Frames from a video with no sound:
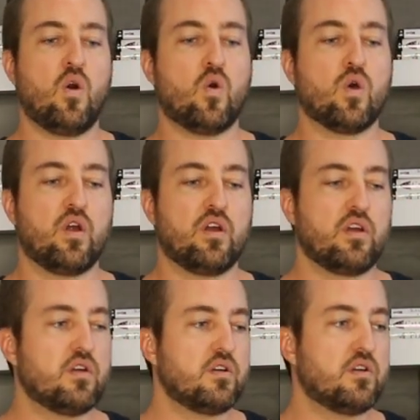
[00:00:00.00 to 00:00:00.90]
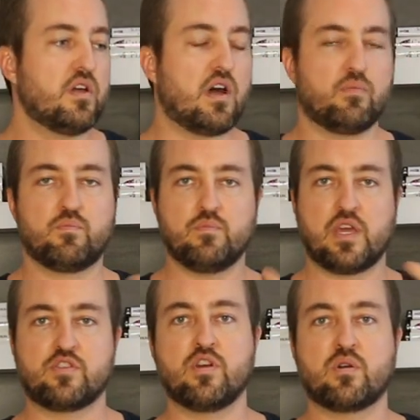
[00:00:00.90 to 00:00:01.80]
Or and I'll
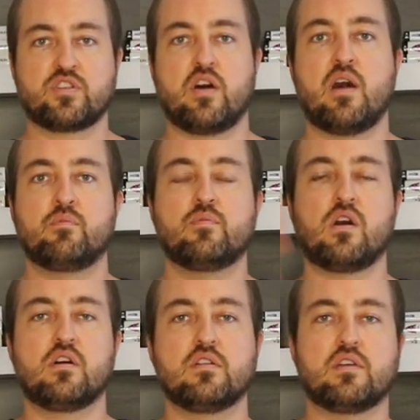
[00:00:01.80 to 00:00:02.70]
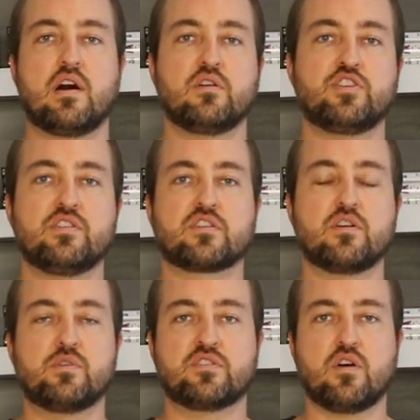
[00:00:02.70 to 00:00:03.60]
make jokes how I'm how she looks
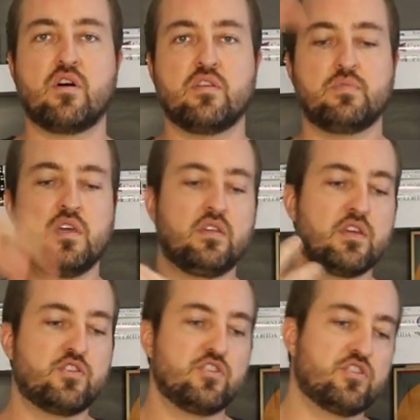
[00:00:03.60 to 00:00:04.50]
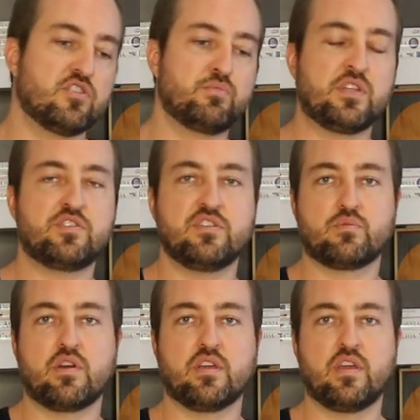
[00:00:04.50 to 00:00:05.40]
almost taller than me, and then she shows me that she's
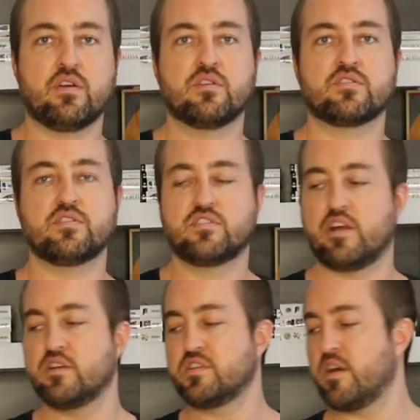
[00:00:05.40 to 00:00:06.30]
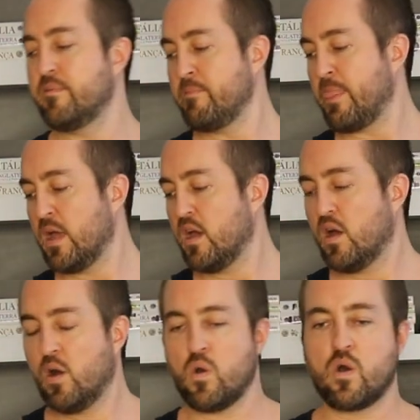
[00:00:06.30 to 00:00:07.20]
wearing heels, etc., etc.
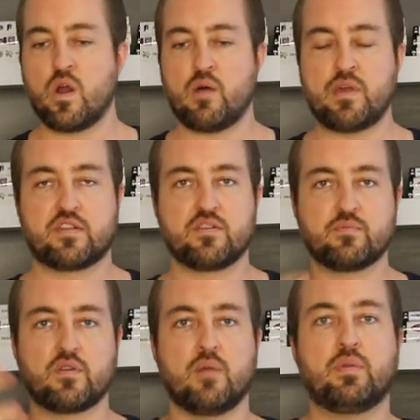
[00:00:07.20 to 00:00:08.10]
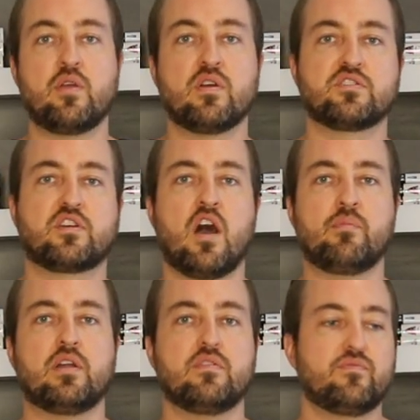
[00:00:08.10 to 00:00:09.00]
Or I'll make some appearance
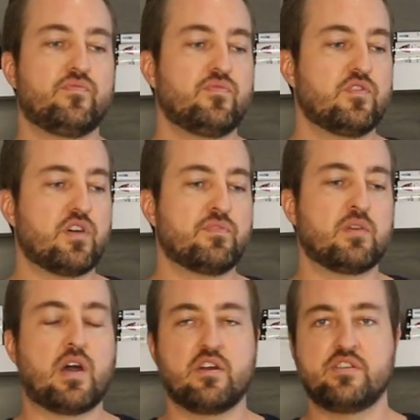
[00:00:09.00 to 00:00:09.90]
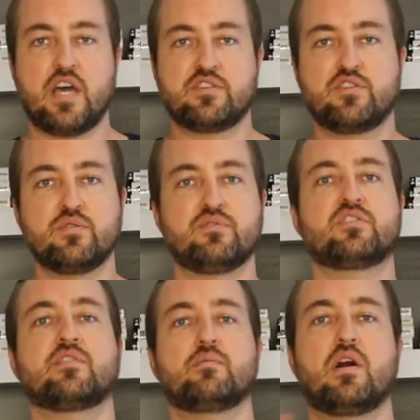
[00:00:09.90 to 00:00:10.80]
comment, something about her tattoo,
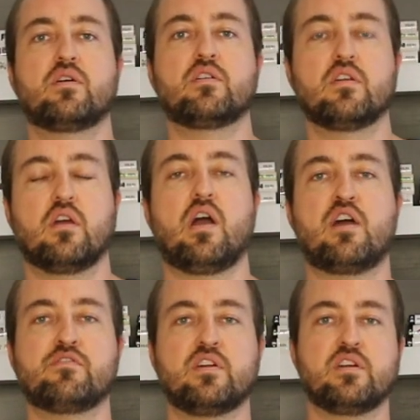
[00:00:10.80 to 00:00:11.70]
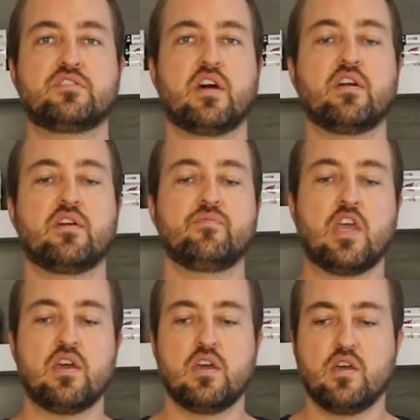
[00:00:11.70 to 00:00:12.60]
something about her outfit, etc
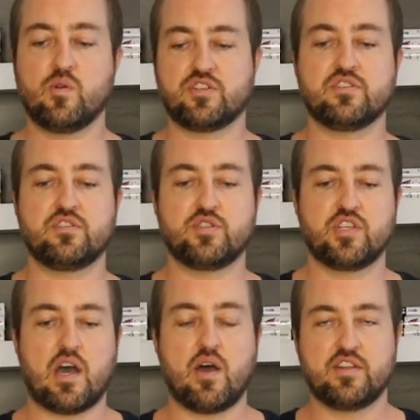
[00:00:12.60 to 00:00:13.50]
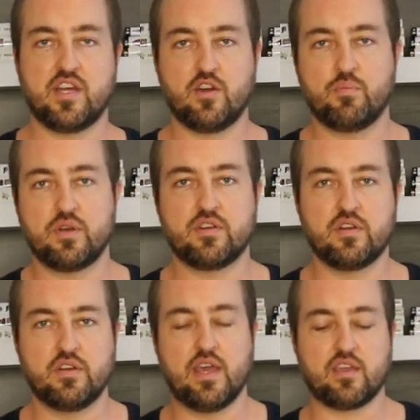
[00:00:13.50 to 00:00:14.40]
which is usually how I tend to open
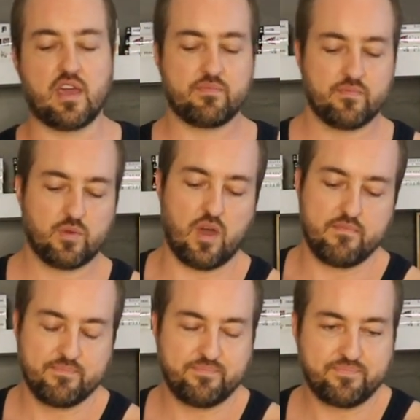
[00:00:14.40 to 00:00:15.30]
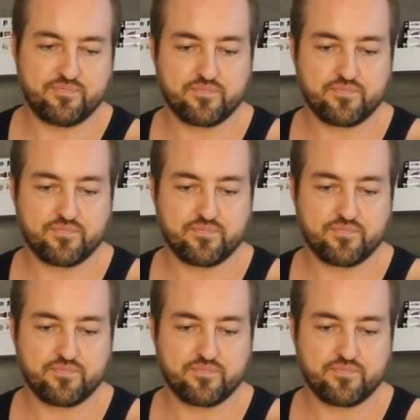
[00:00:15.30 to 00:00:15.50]
during day game, okay?